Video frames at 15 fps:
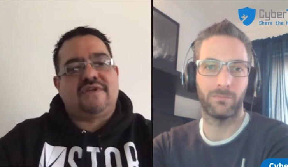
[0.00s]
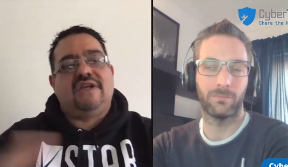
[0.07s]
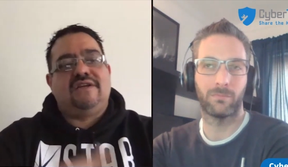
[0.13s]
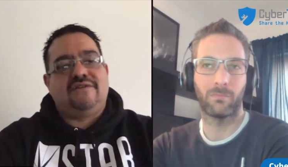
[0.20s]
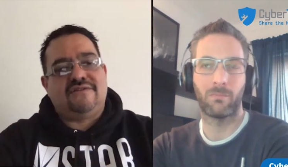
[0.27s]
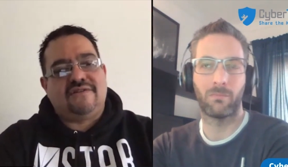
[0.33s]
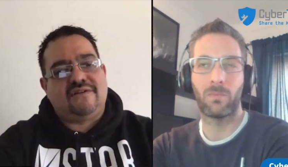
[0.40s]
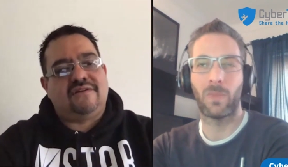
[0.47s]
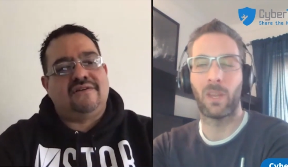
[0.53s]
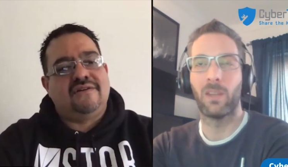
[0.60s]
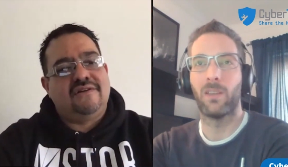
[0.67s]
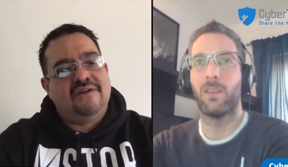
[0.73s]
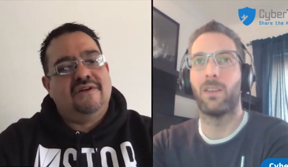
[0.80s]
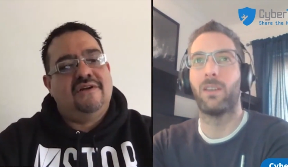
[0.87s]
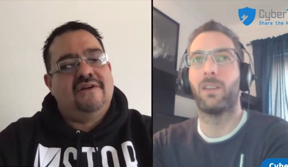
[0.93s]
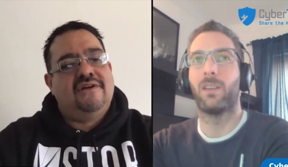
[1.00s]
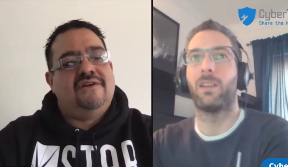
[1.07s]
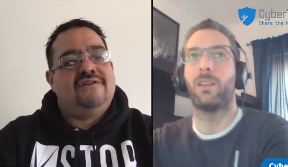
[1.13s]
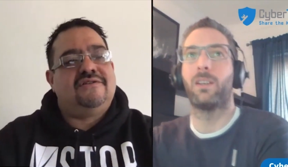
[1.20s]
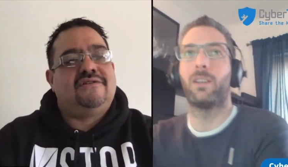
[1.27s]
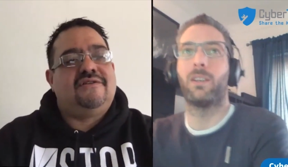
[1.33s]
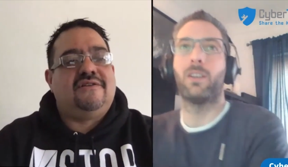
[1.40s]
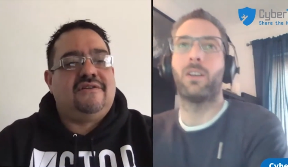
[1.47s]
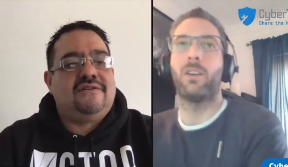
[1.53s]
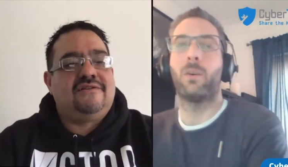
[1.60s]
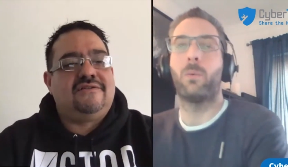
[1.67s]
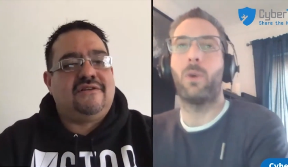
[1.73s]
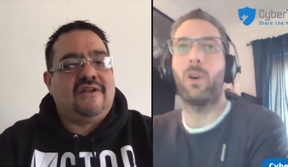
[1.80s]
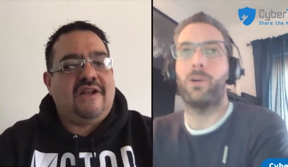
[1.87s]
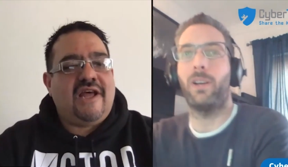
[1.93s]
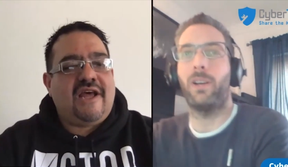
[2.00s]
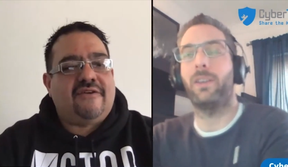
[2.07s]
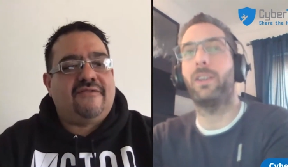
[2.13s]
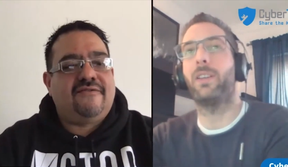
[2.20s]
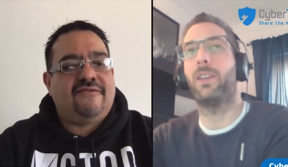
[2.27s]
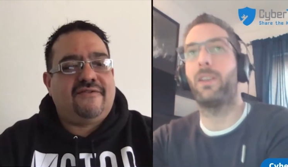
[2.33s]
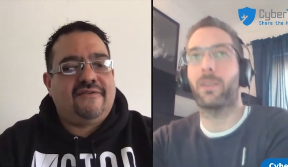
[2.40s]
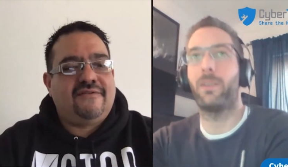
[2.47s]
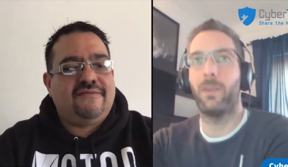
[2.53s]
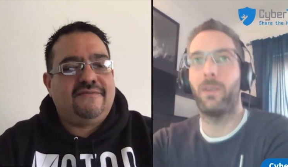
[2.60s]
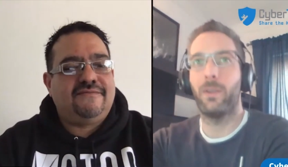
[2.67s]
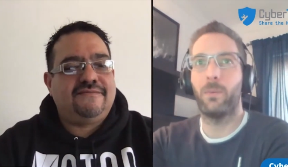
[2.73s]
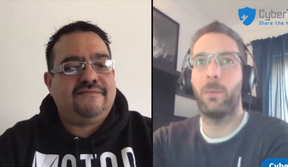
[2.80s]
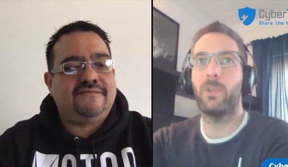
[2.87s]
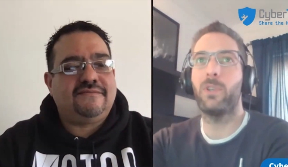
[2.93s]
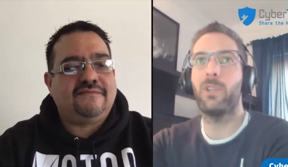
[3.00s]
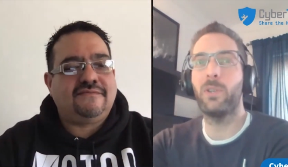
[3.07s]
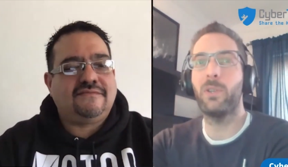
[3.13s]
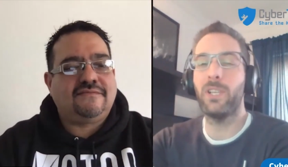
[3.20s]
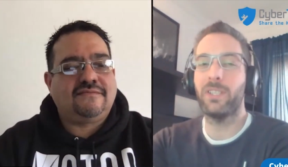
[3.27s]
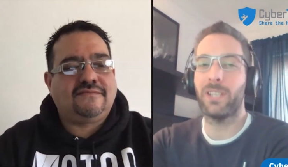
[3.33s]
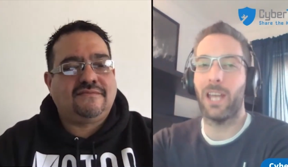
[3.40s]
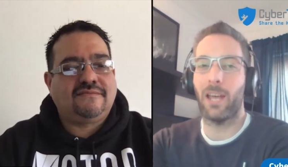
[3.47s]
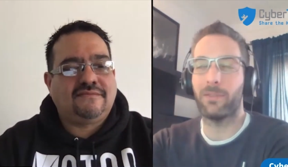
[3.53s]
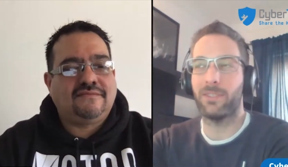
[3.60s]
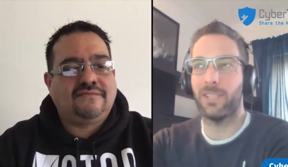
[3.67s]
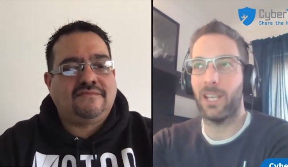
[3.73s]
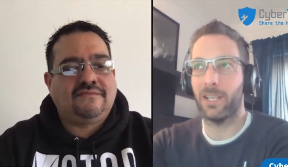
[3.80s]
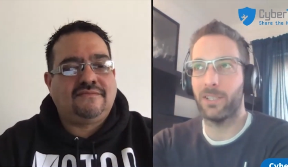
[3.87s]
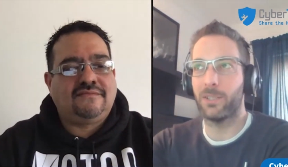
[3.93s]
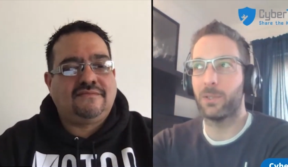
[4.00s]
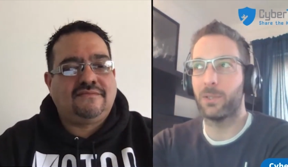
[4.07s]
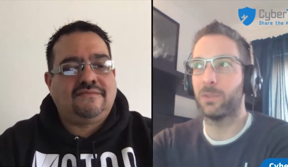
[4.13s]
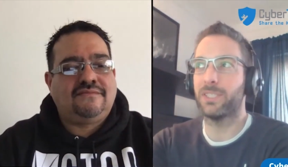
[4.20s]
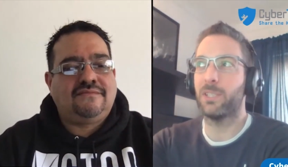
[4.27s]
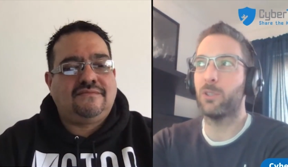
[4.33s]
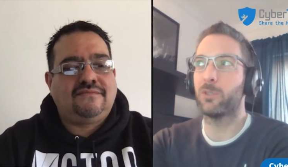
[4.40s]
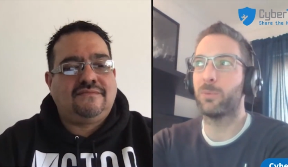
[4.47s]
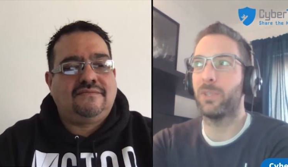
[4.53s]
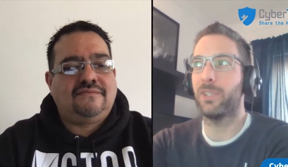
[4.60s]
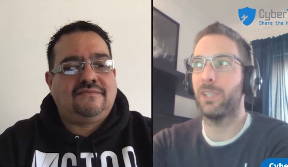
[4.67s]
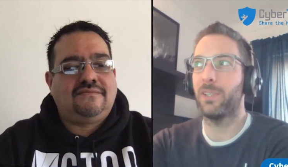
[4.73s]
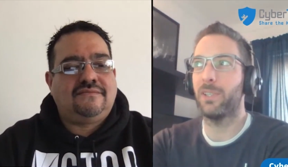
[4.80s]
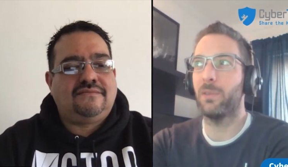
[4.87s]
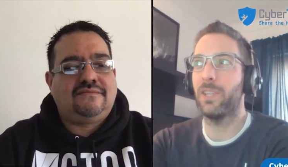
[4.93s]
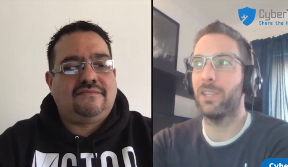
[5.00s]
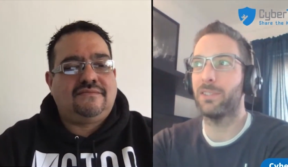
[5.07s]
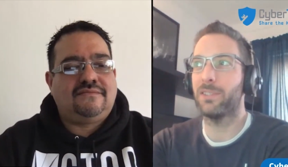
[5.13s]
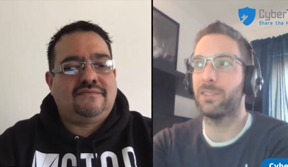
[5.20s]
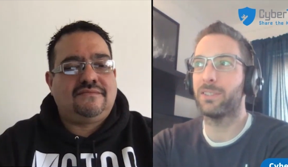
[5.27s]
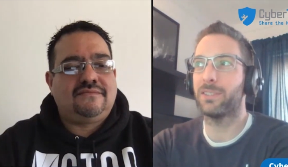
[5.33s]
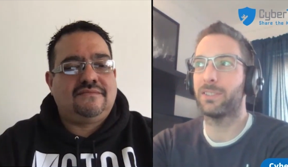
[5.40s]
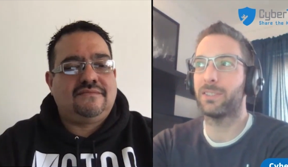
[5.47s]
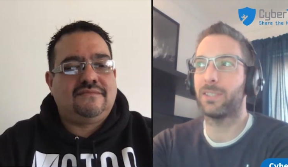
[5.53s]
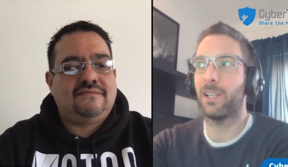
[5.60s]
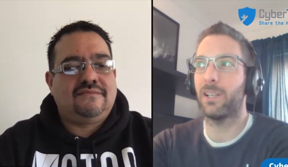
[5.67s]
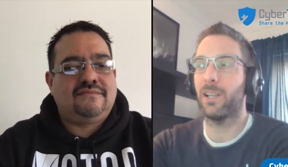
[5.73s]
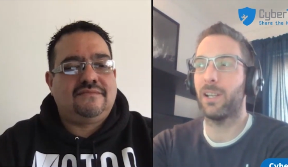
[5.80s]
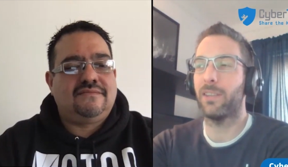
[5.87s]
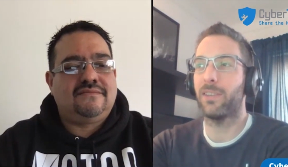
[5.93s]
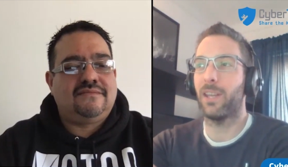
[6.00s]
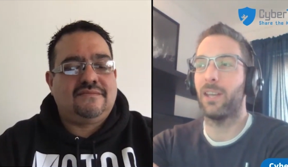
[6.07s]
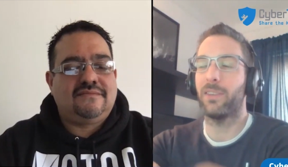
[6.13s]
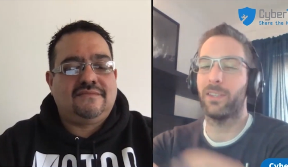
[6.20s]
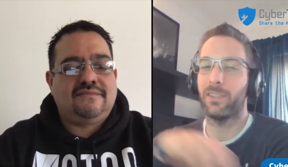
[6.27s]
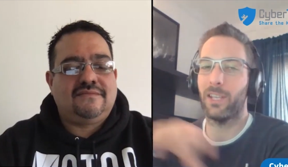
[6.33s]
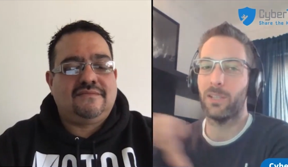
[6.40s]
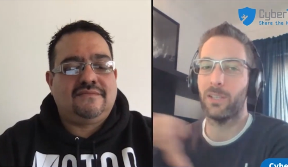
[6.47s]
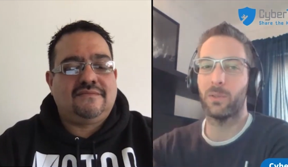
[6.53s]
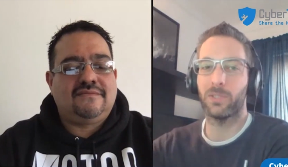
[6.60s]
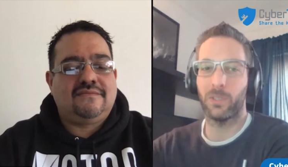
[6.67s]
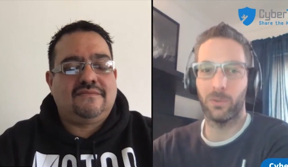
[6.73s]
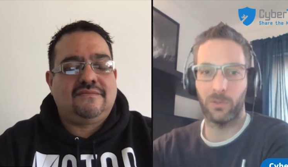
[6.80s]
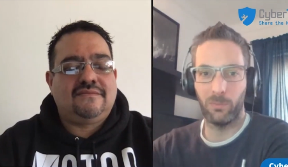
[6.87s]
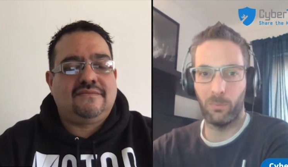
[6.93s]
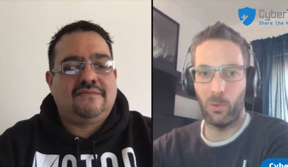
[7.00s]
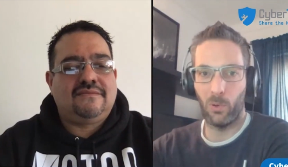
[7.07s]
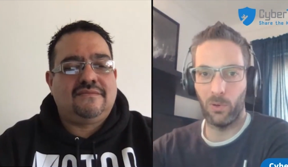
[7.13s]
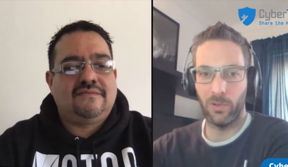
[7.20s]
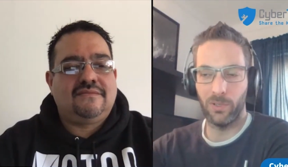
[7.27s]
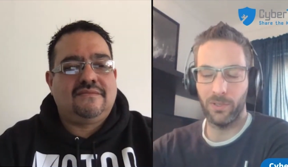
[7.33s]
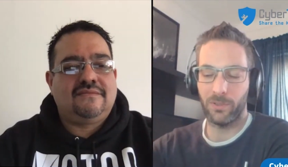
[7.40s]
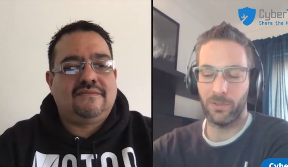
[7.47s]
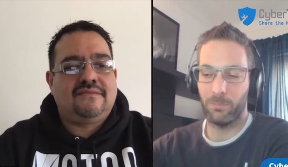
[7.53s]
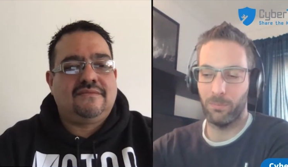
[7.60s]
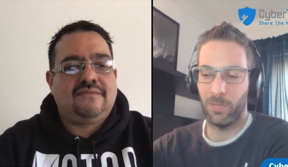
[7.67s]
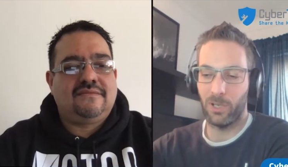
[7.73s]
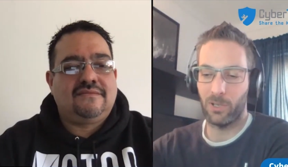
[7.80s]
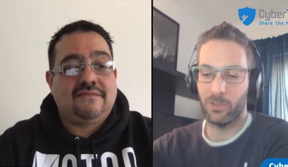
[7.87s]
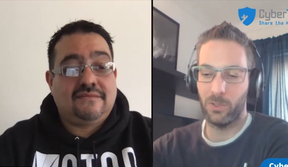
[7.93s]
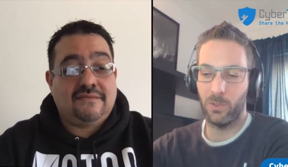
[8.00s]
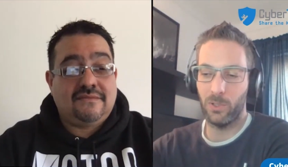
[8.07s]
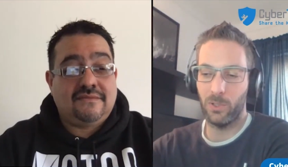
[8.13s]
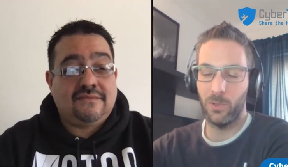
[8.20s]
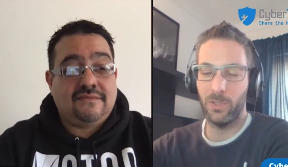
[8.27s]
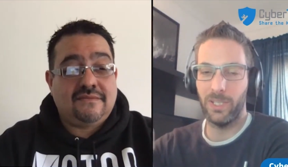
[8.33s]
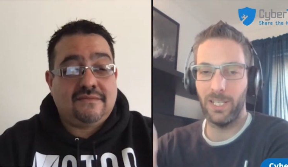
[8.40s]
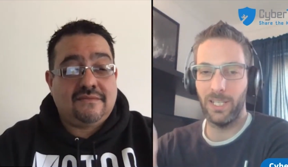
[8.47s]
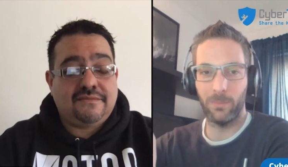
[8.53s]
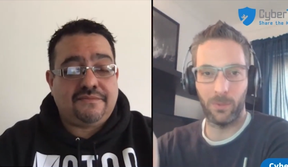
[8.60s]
Speaker 1: saying to the, to the left.
Speaker 2: Well, you, you need to have technical skills, but you don't necessarily. I, I, think technical skills are important because you, you need them